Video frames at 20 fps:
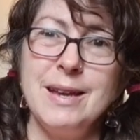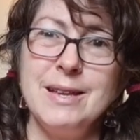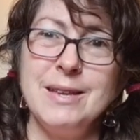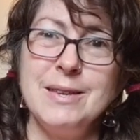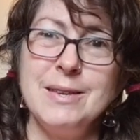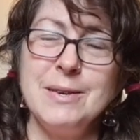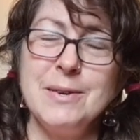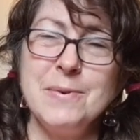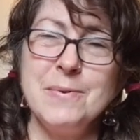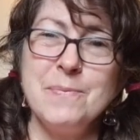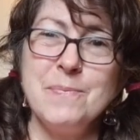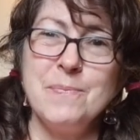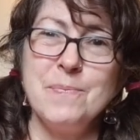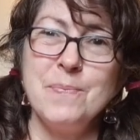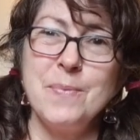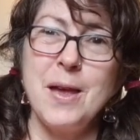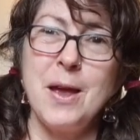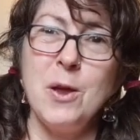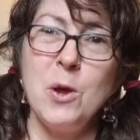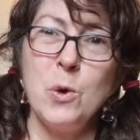And
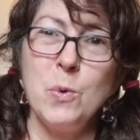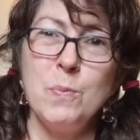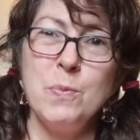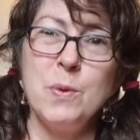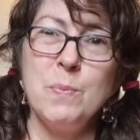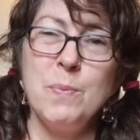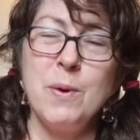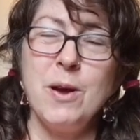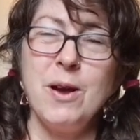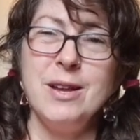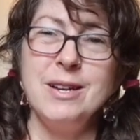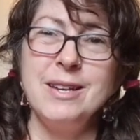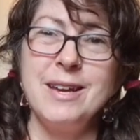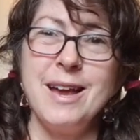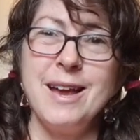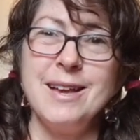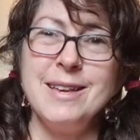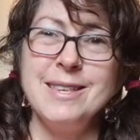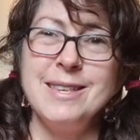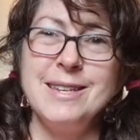I hope the
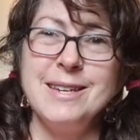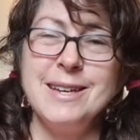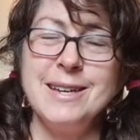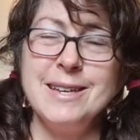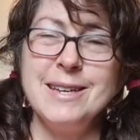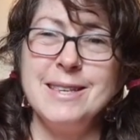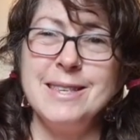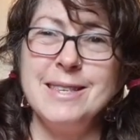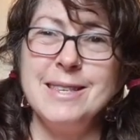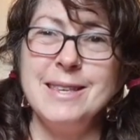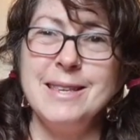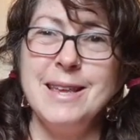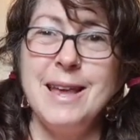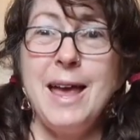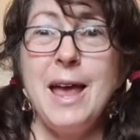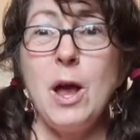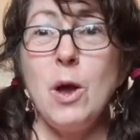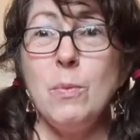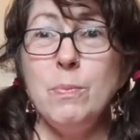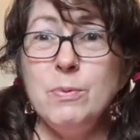podcast has
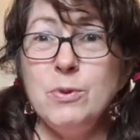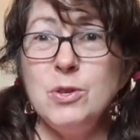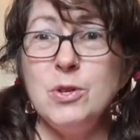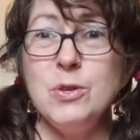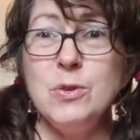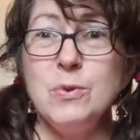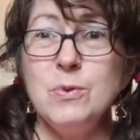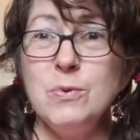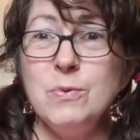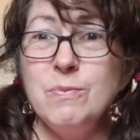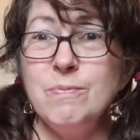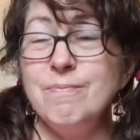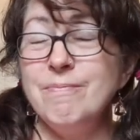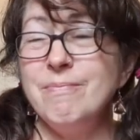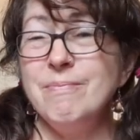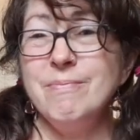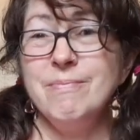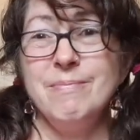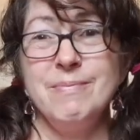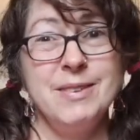helped you
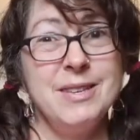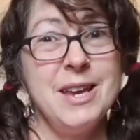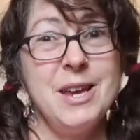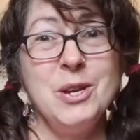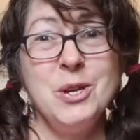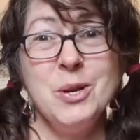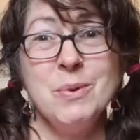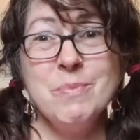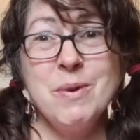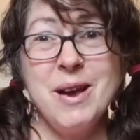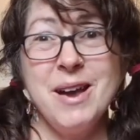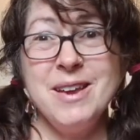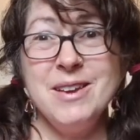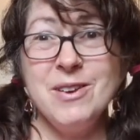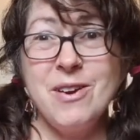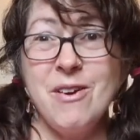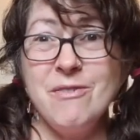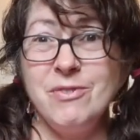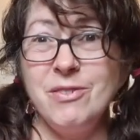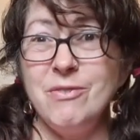take your
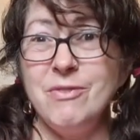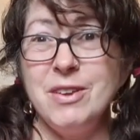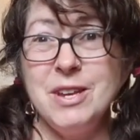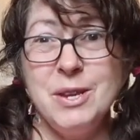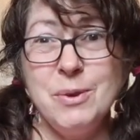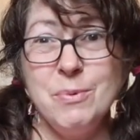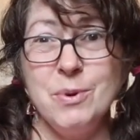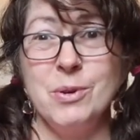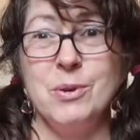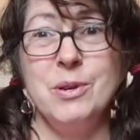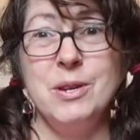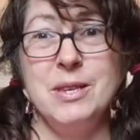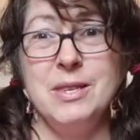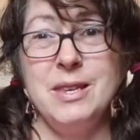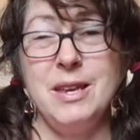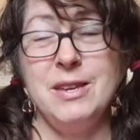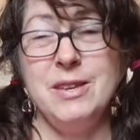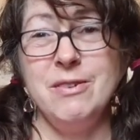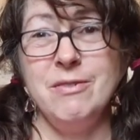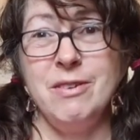mind off of any
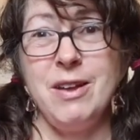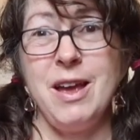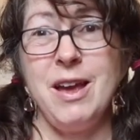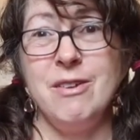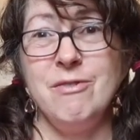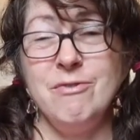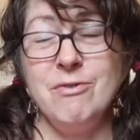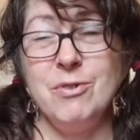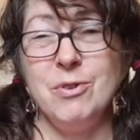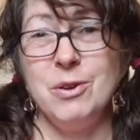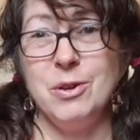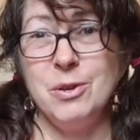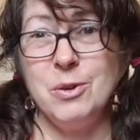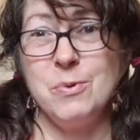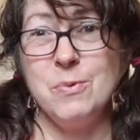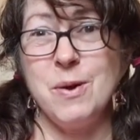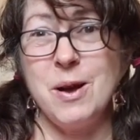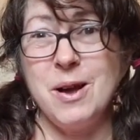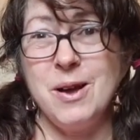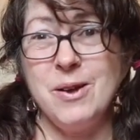worries that you've had for a
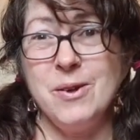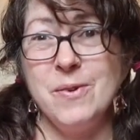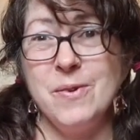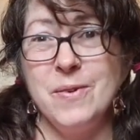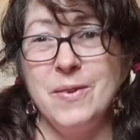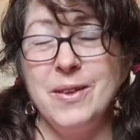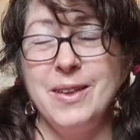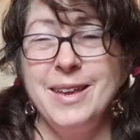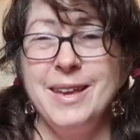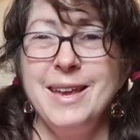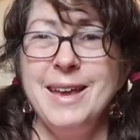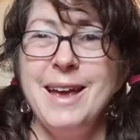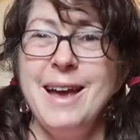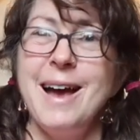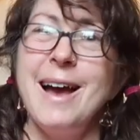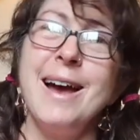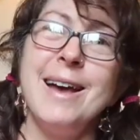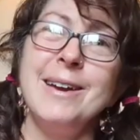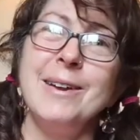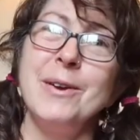little while.
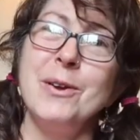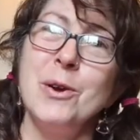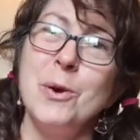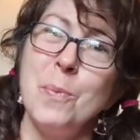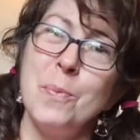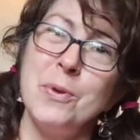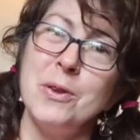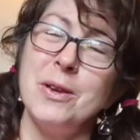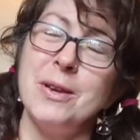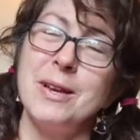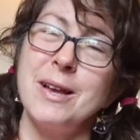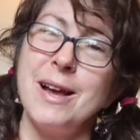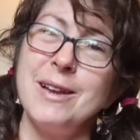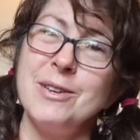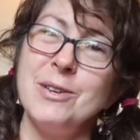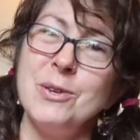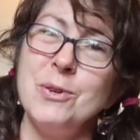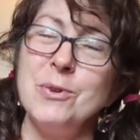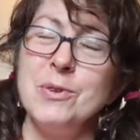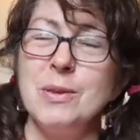And I hope you
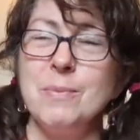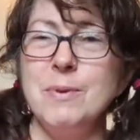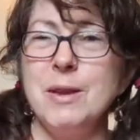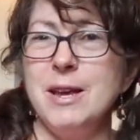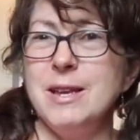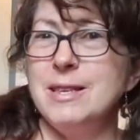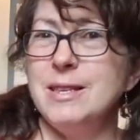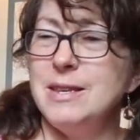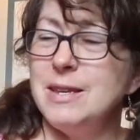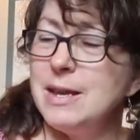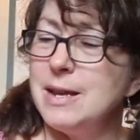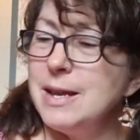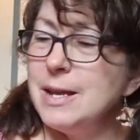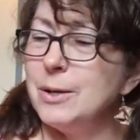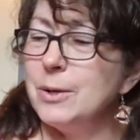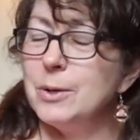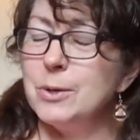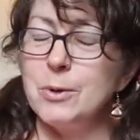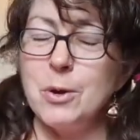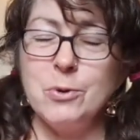got to do some nice
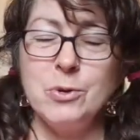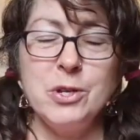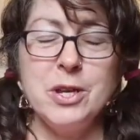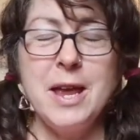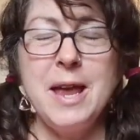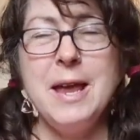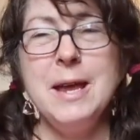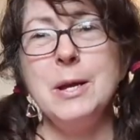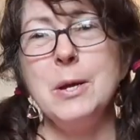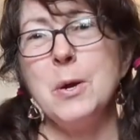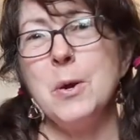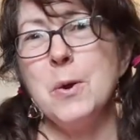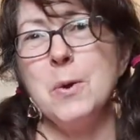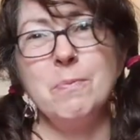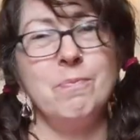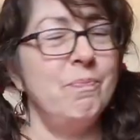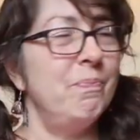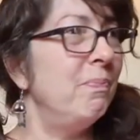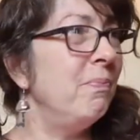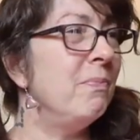knitting or crocheting
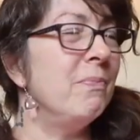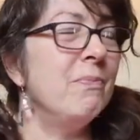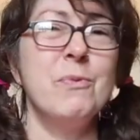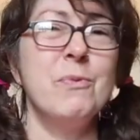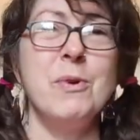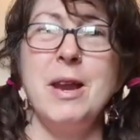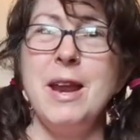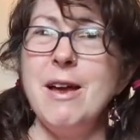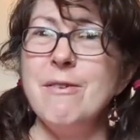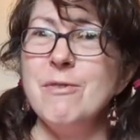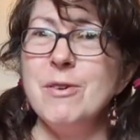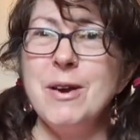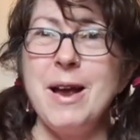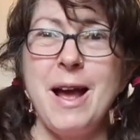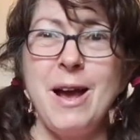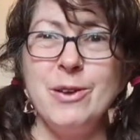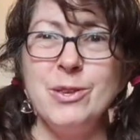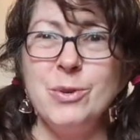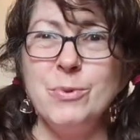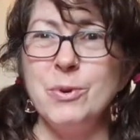or whatever
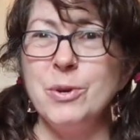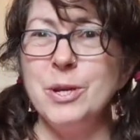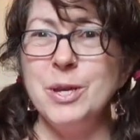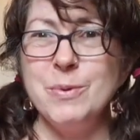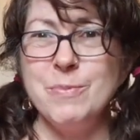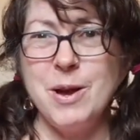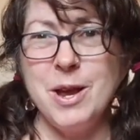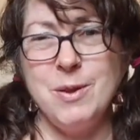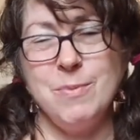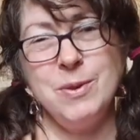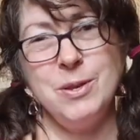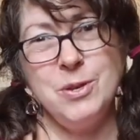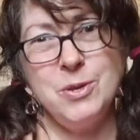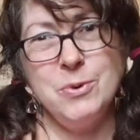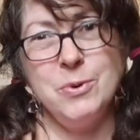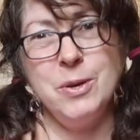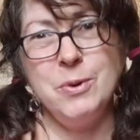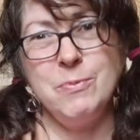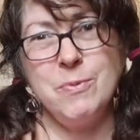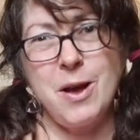housework you might have been
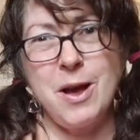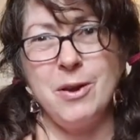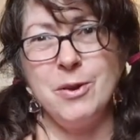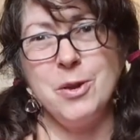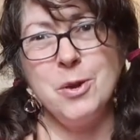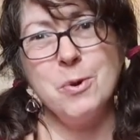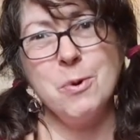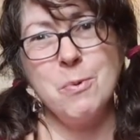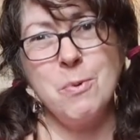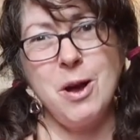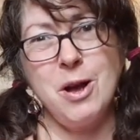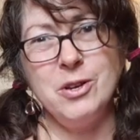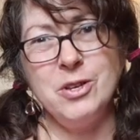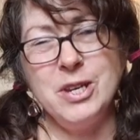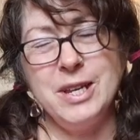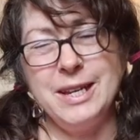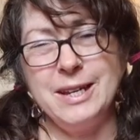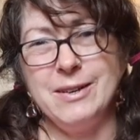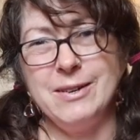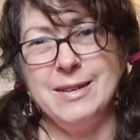doing while you're
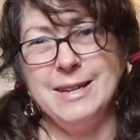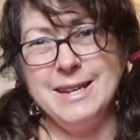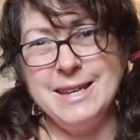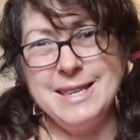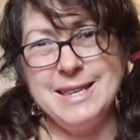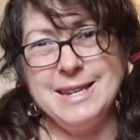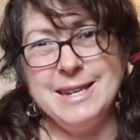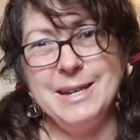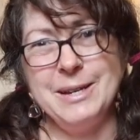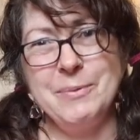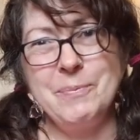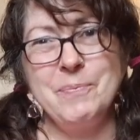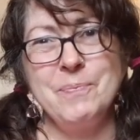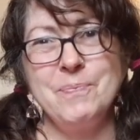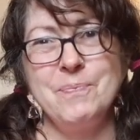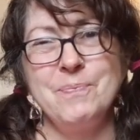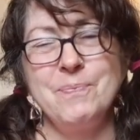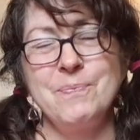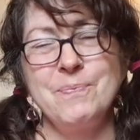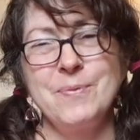watching or
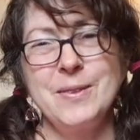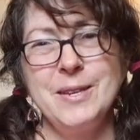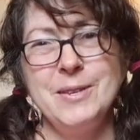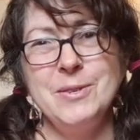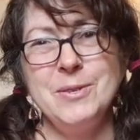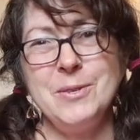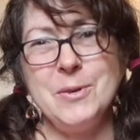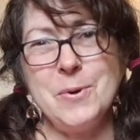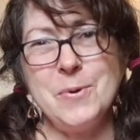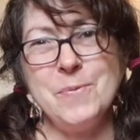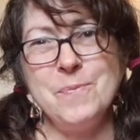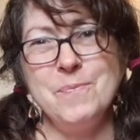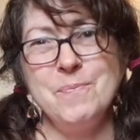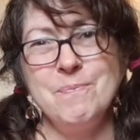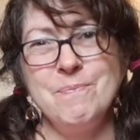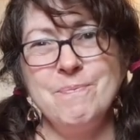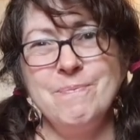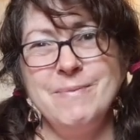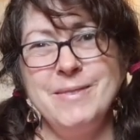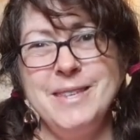listening.
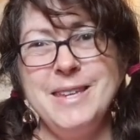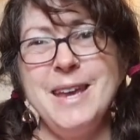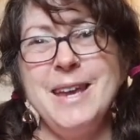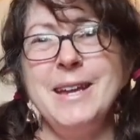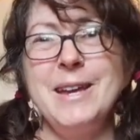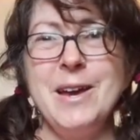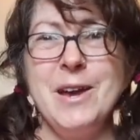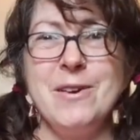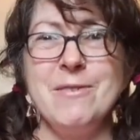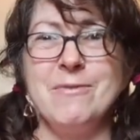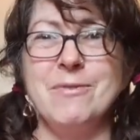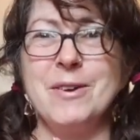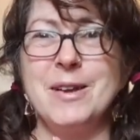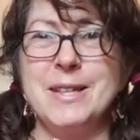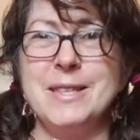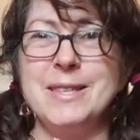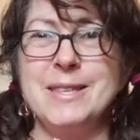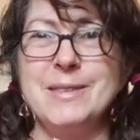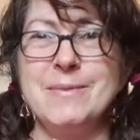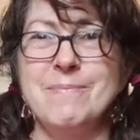So, take care,
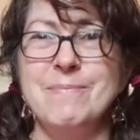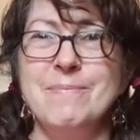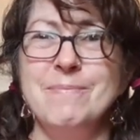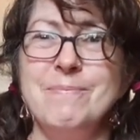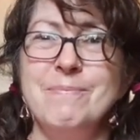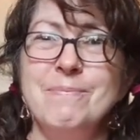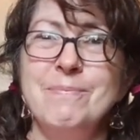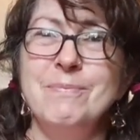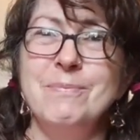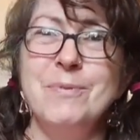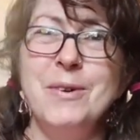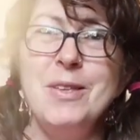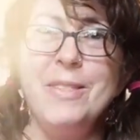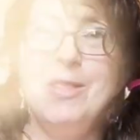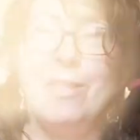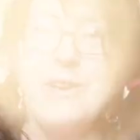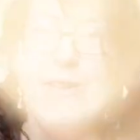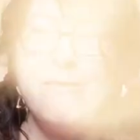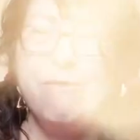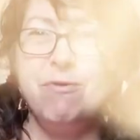friends.
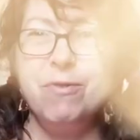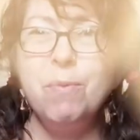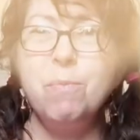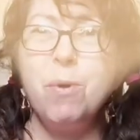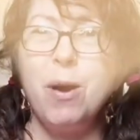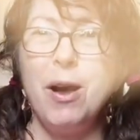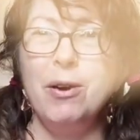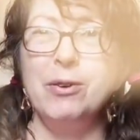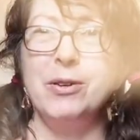With love from